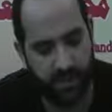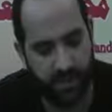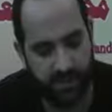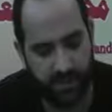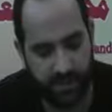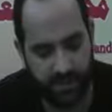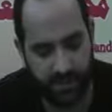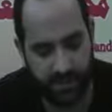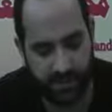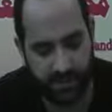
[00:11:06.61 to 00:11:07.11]

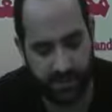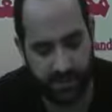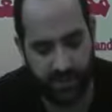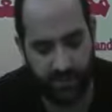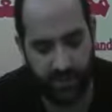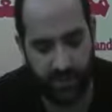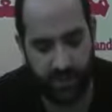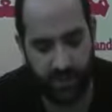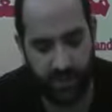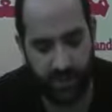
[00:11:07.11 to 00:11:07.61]
that
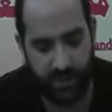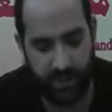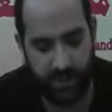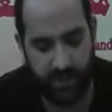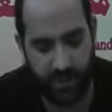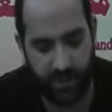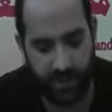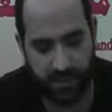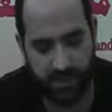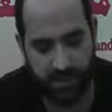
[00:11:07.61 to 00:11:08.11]
we
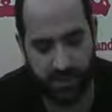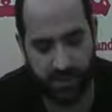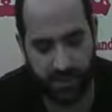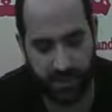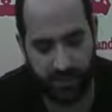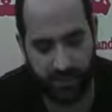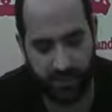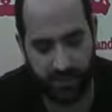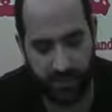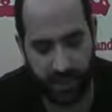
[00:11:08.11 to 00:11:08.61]
are
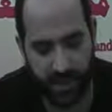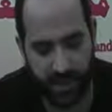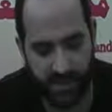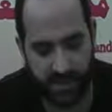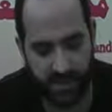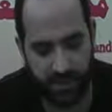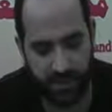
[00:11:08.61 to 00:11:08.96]
sinful and